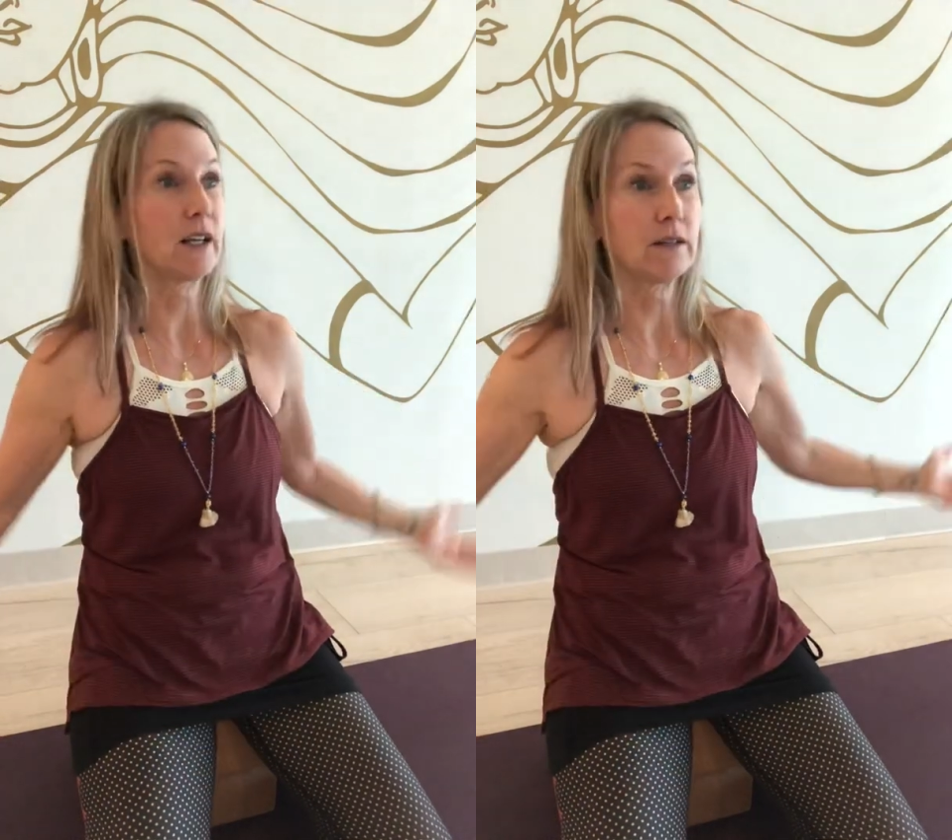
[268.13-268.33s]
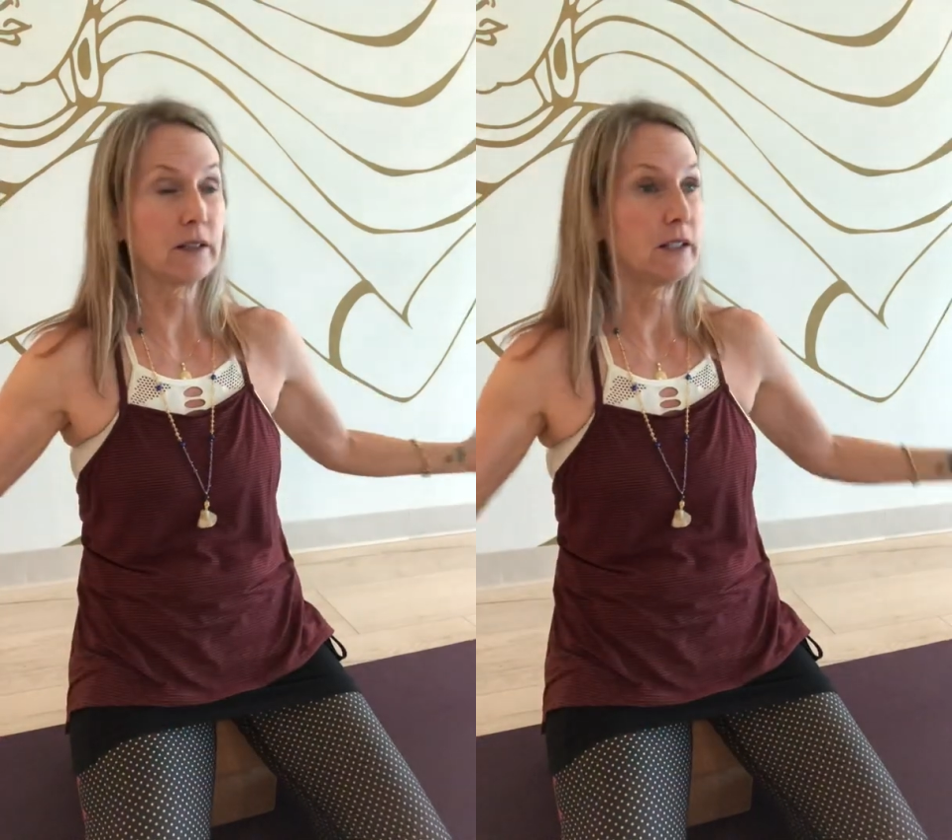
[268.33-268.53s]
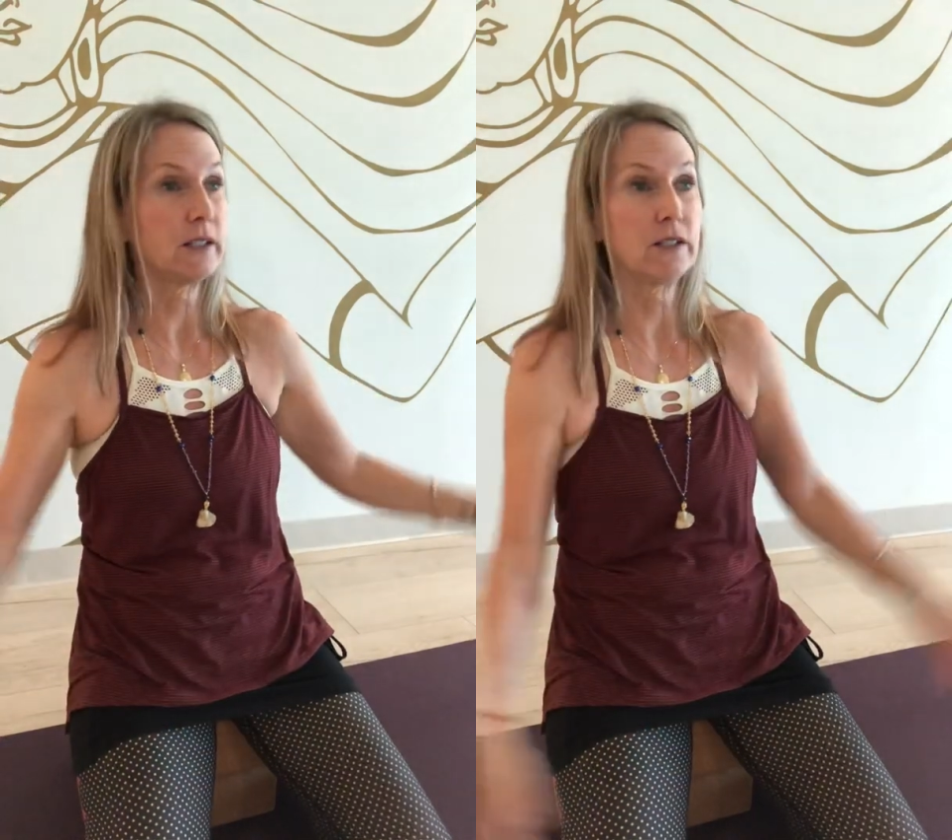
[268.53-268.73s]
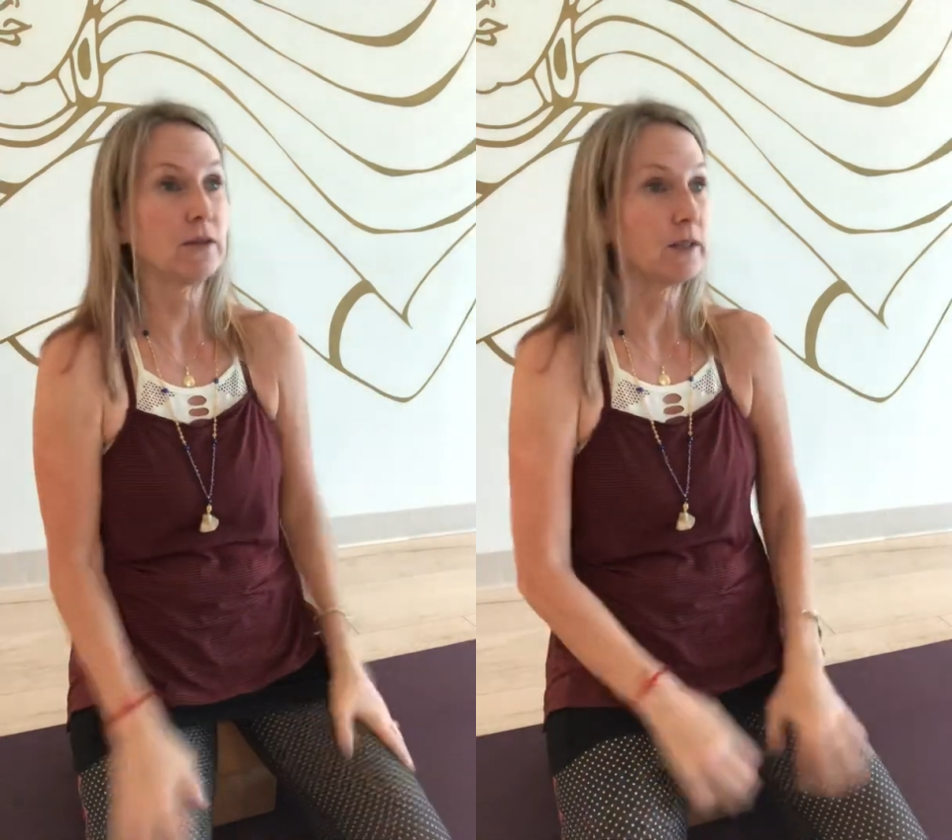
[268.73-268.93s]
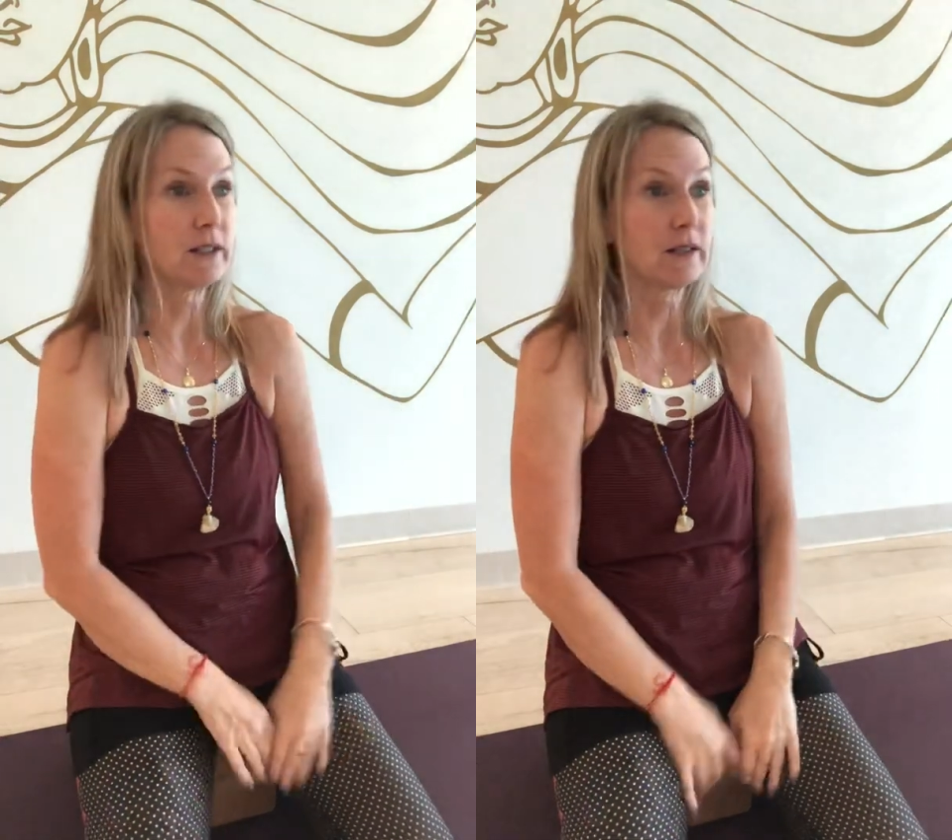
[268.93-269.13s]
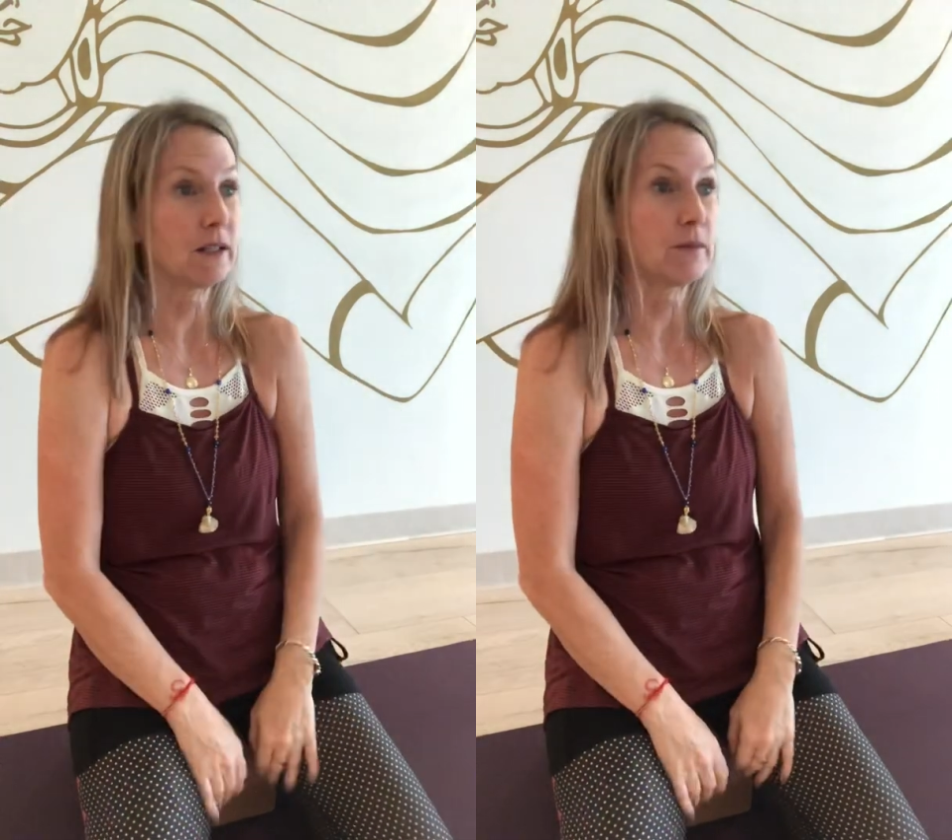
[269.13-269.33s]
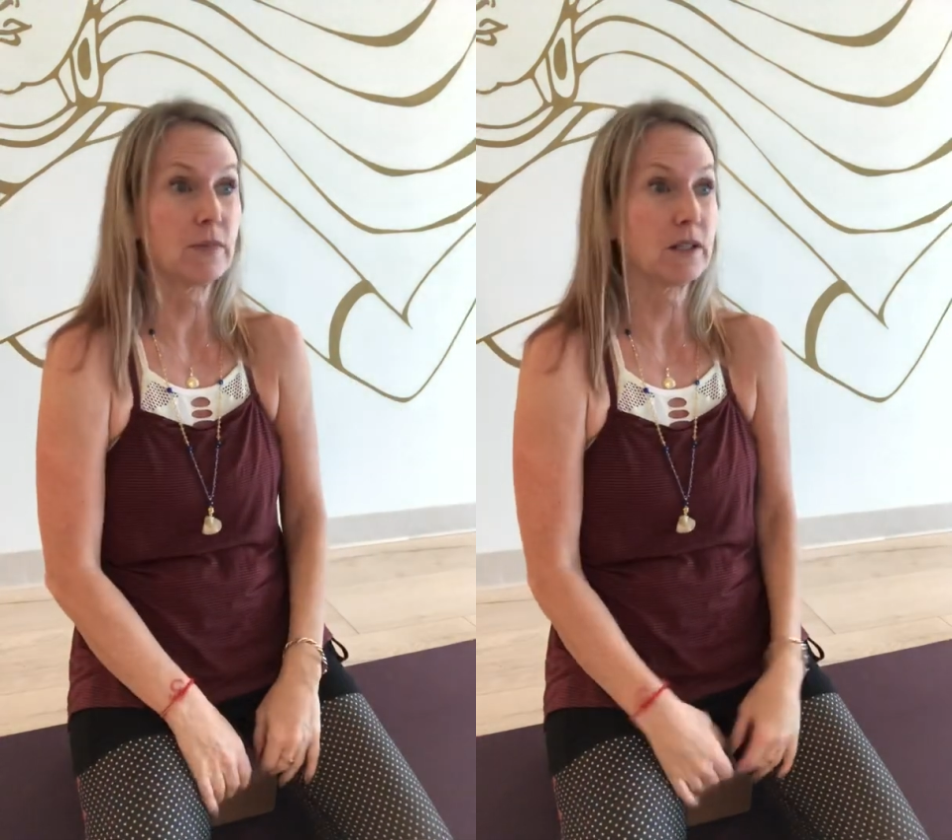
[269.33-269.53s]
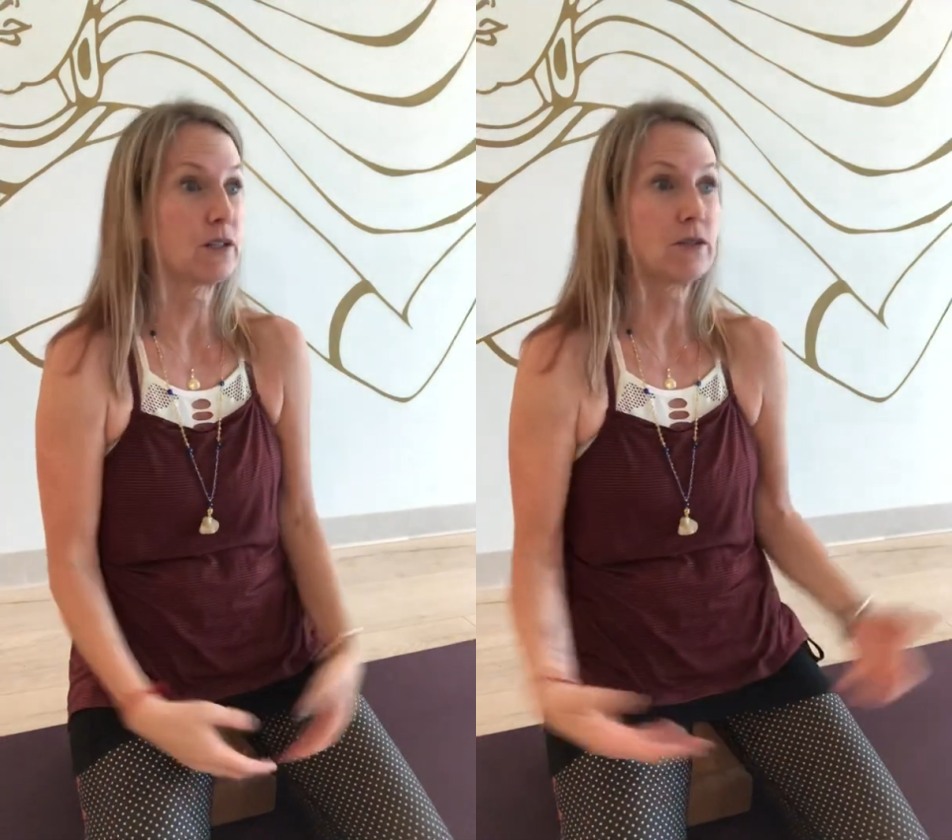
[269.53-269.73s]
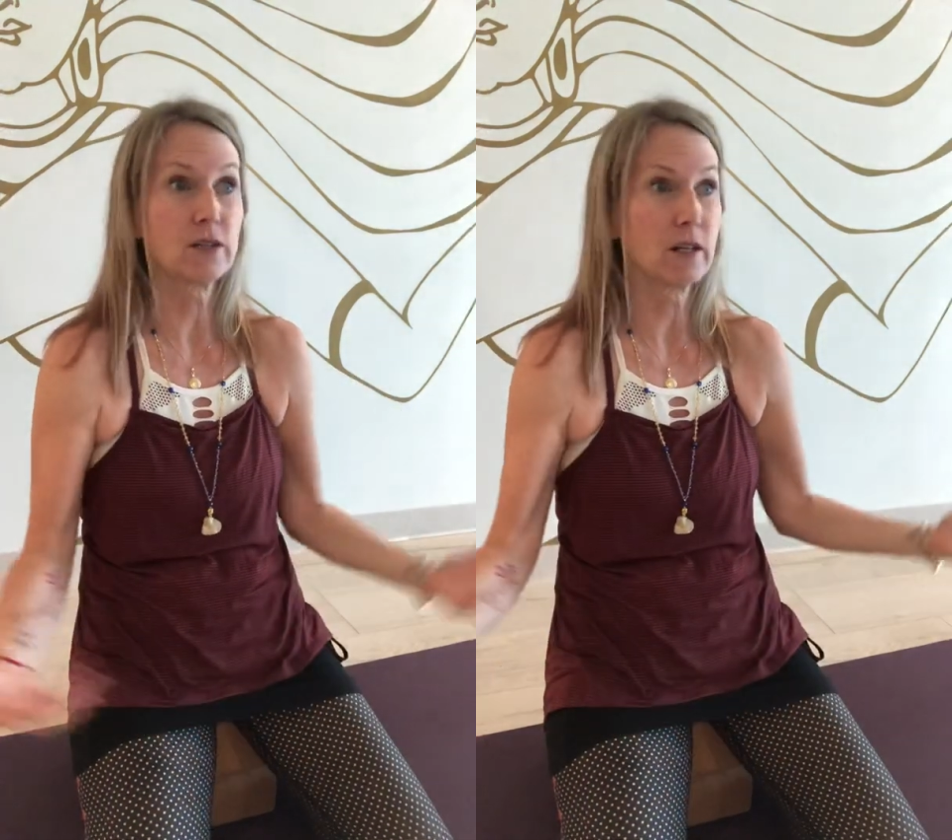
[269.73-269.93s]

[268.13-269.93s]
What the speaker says: I don't need to do anything because there's